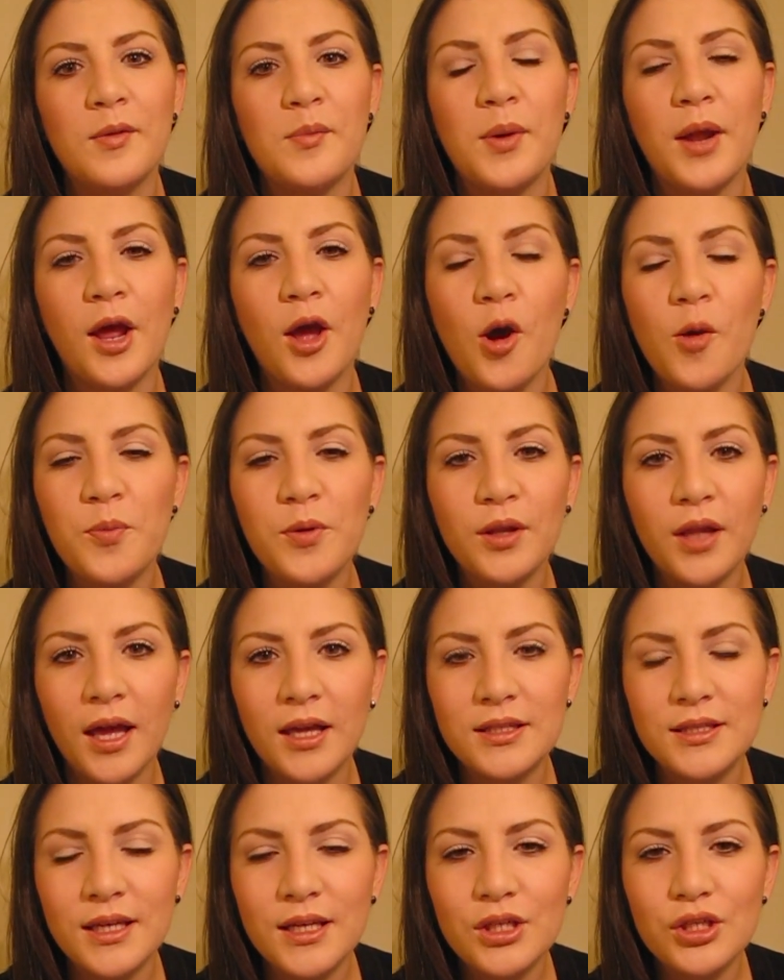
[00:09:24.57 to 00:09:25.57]
But I hope you
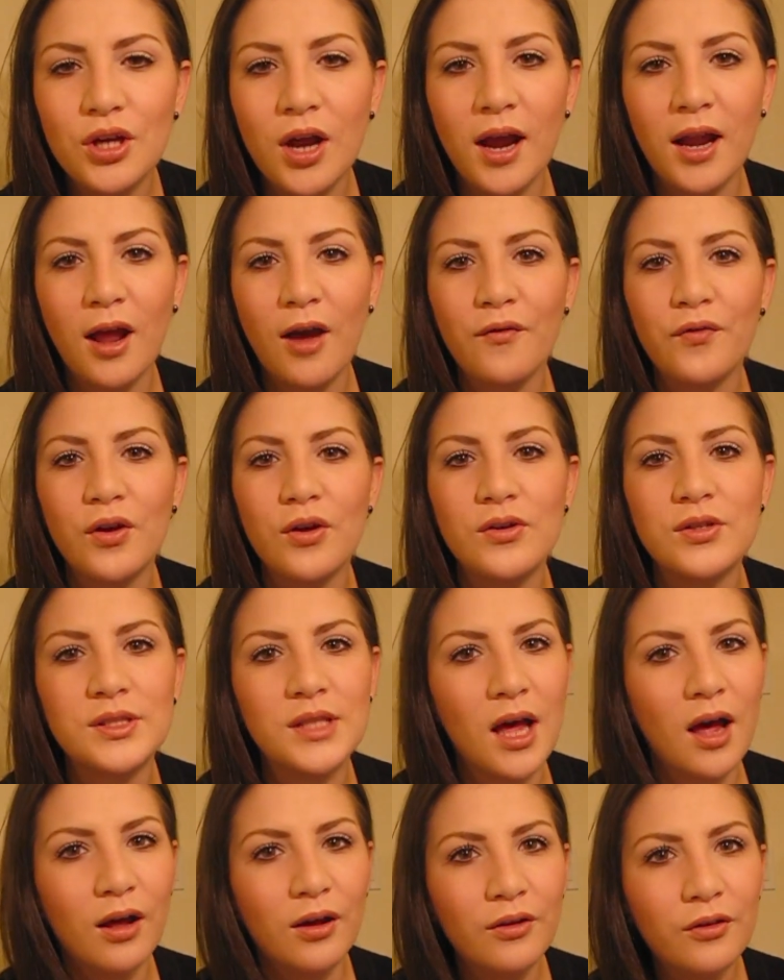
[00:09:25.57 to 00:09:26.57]
liked it. Try it out for
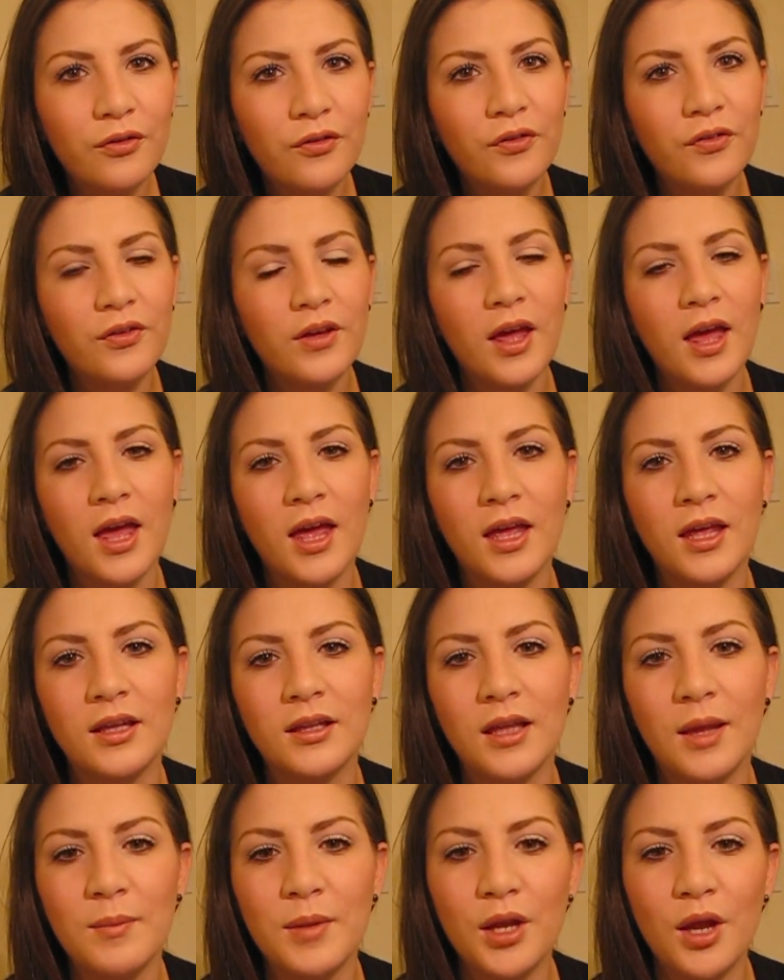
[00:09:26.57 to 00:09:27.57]
yourself
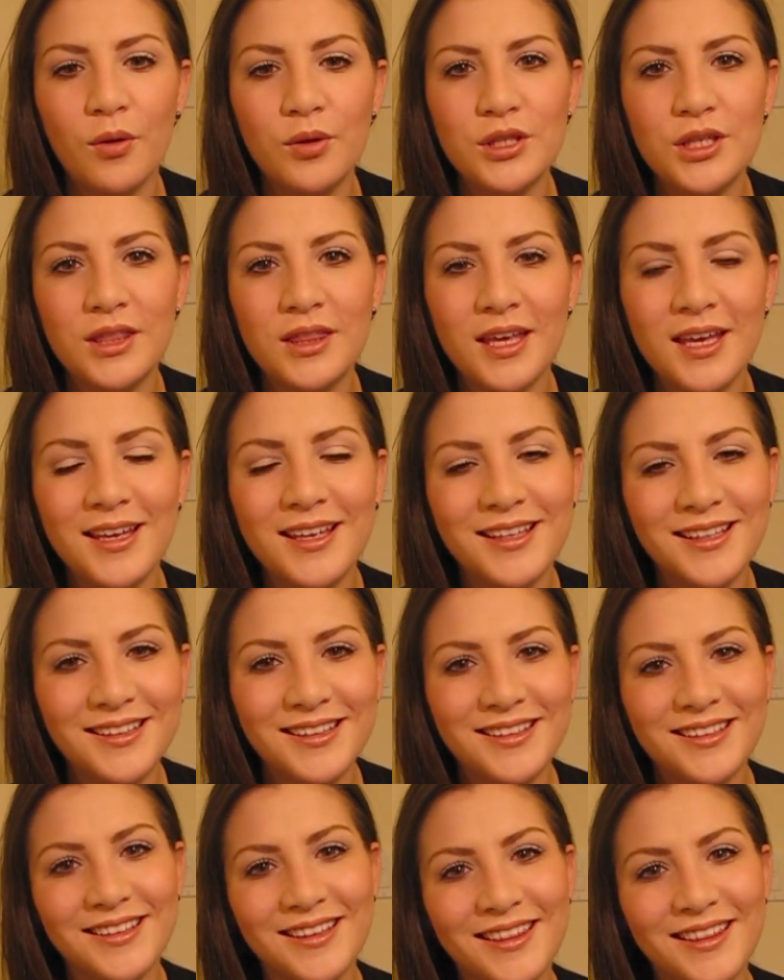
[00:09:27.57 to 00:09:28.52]
and let me know what you think.